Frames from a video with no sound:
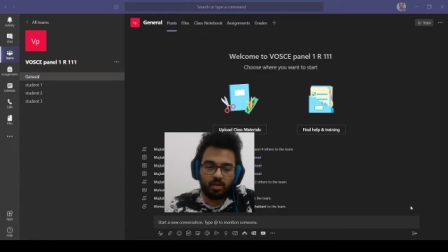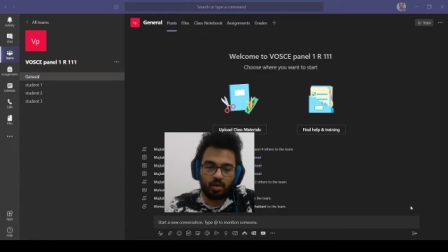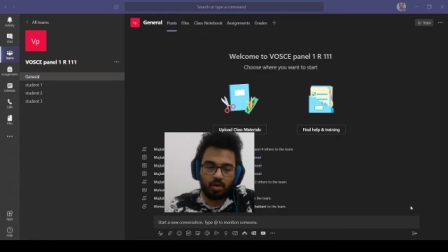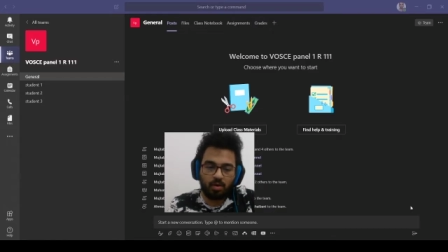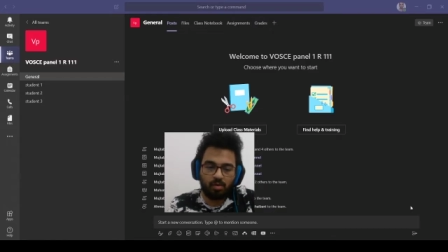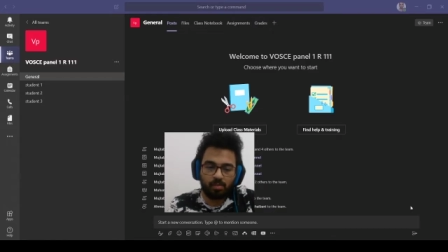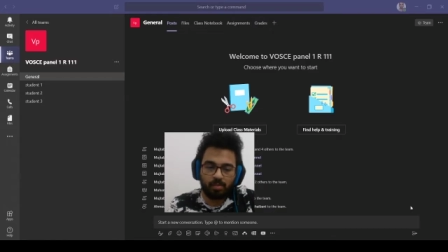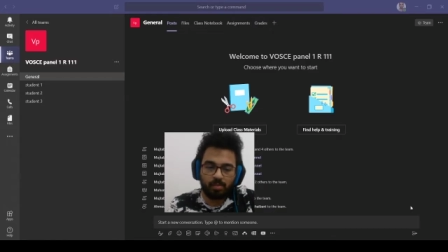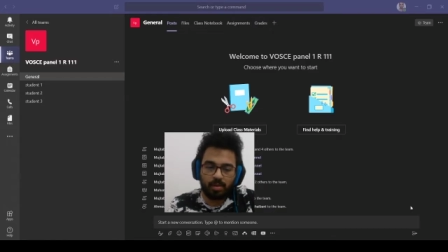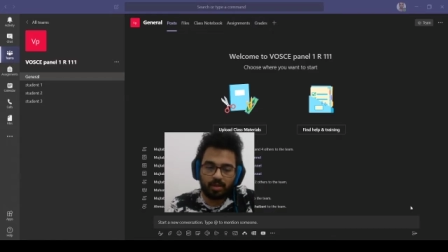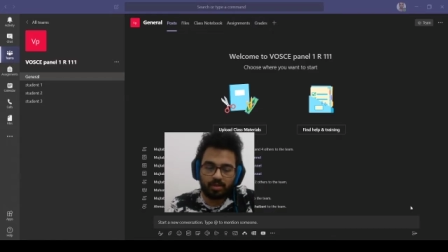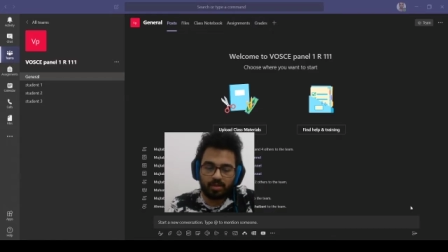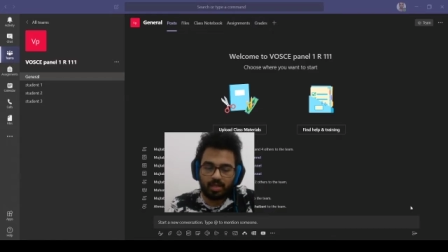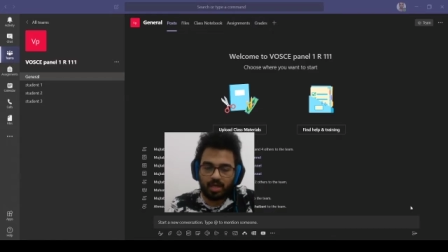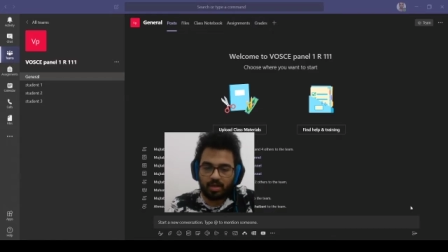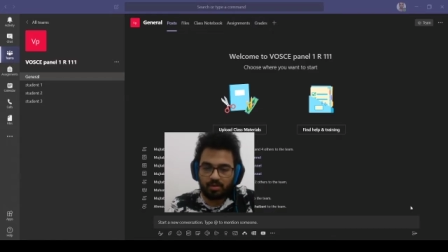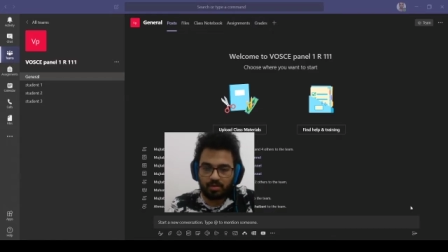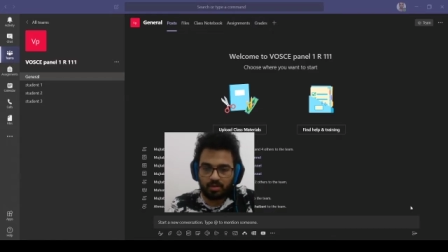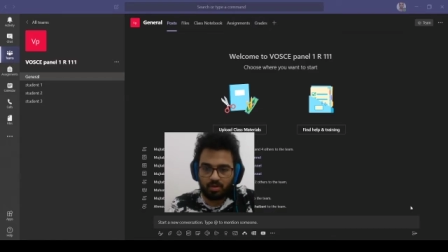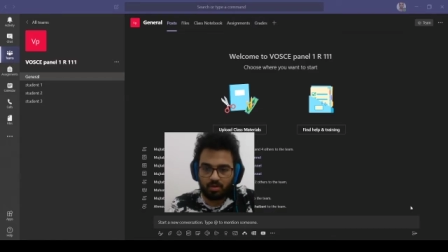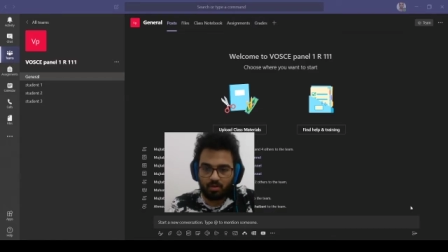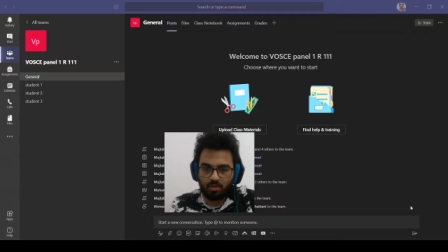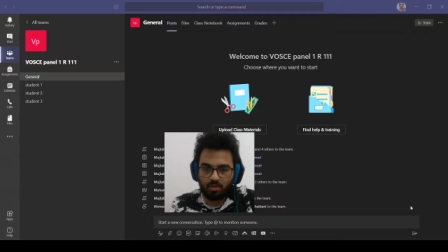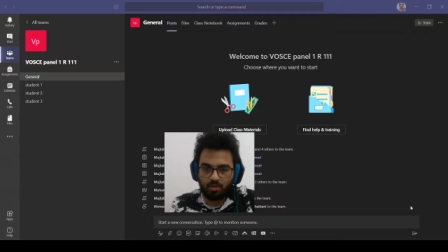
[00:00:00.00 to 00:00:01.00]
know about how
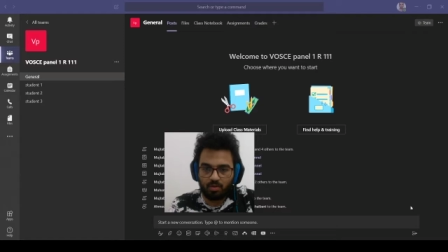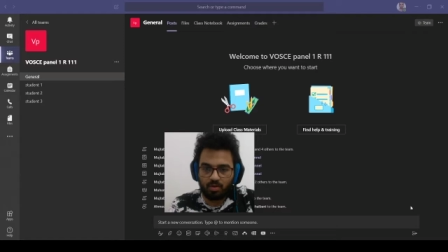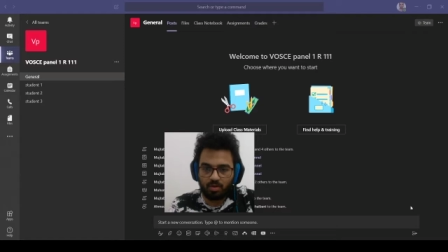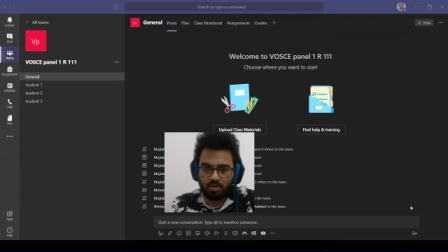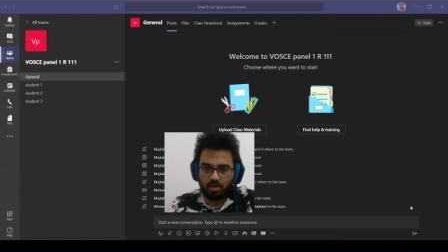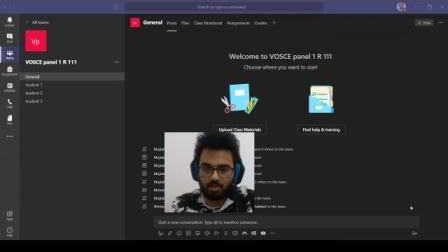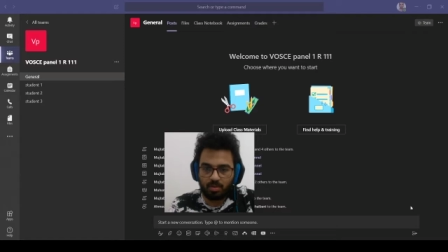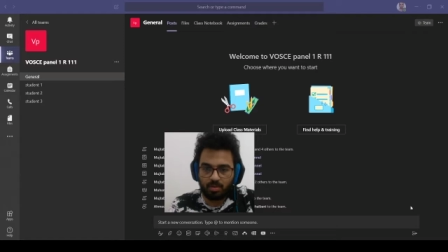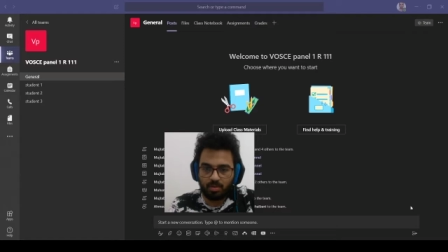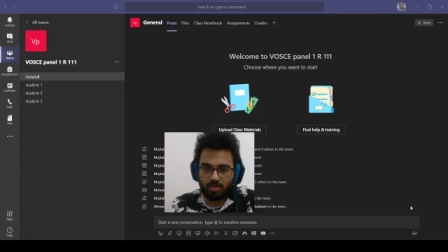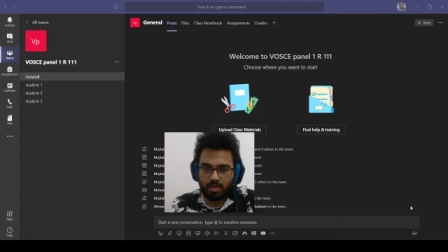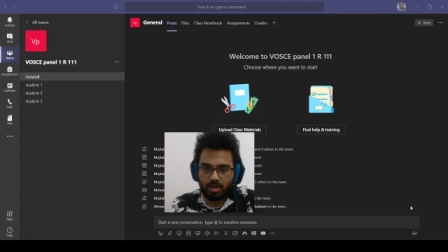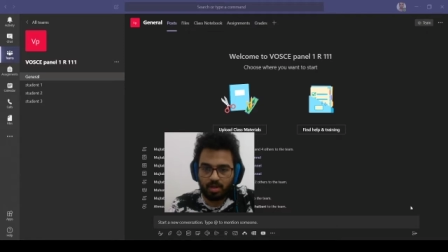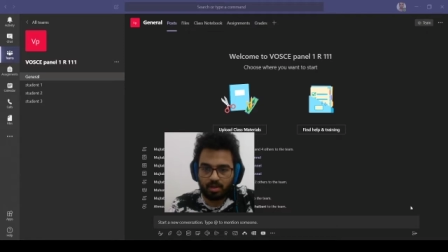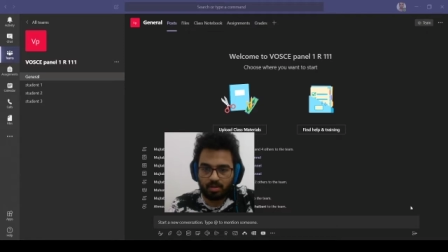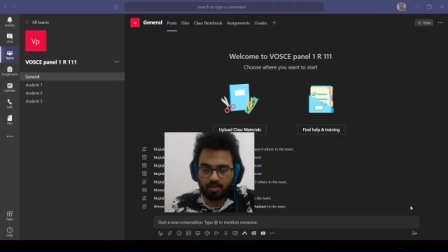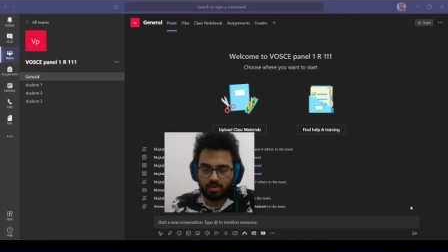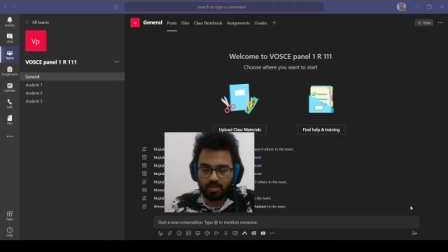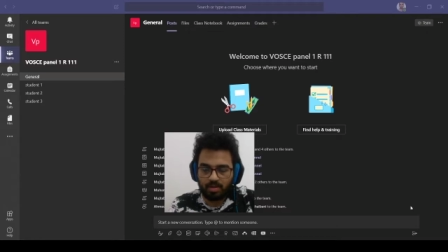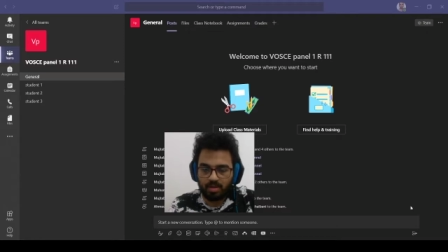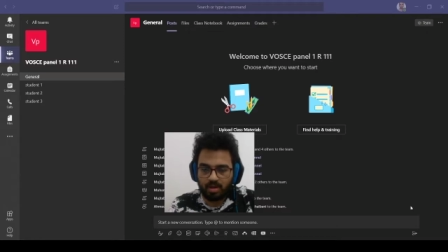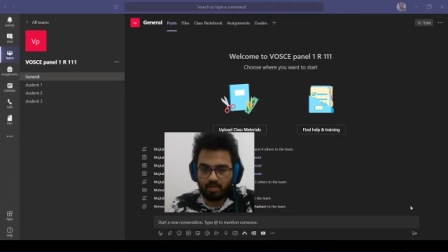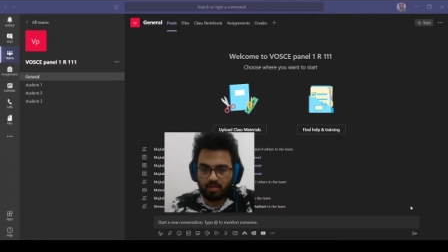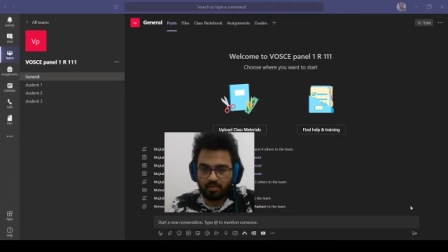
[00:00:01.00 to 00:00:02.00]
to use
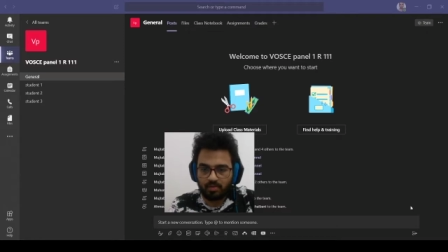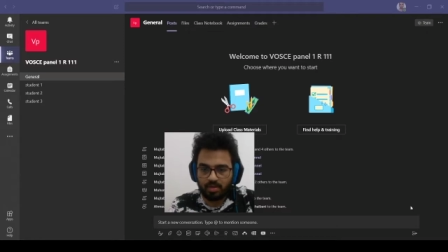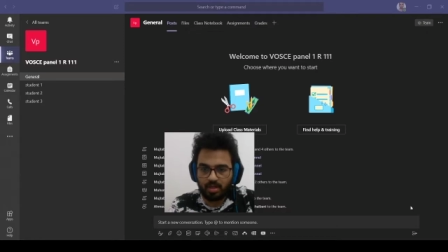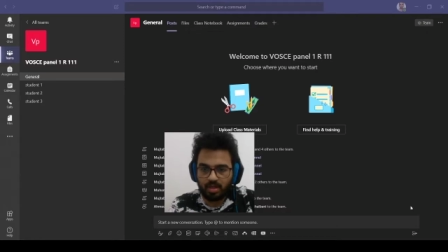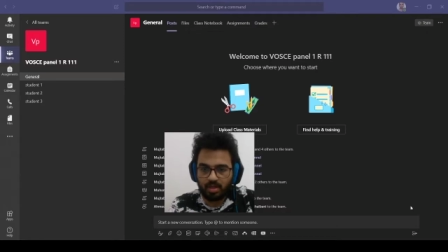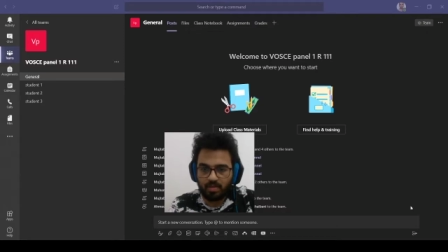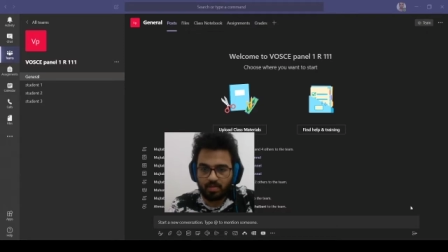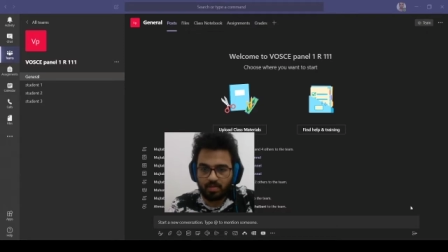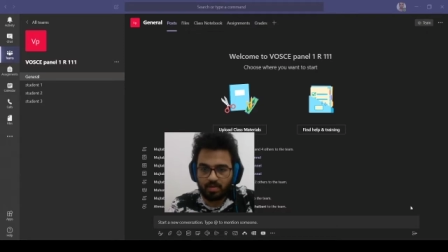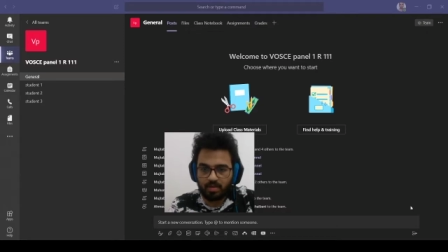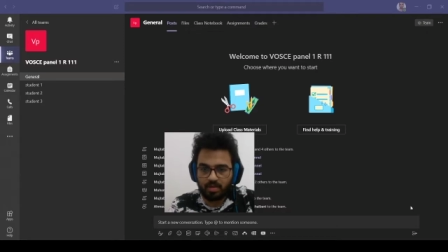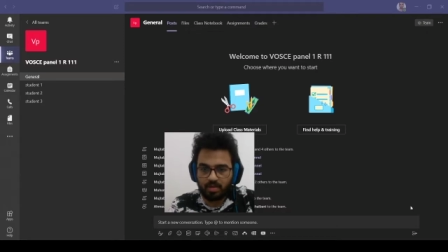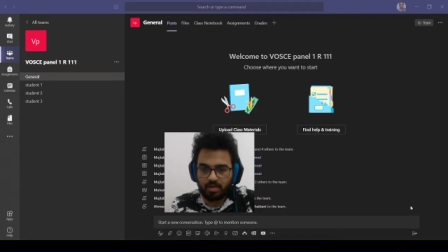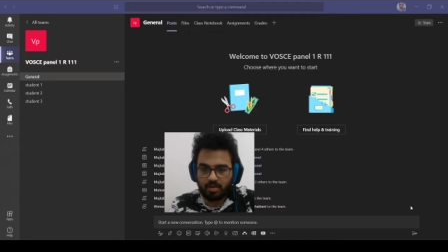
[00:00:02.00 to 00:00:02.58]
Microsoft Teams.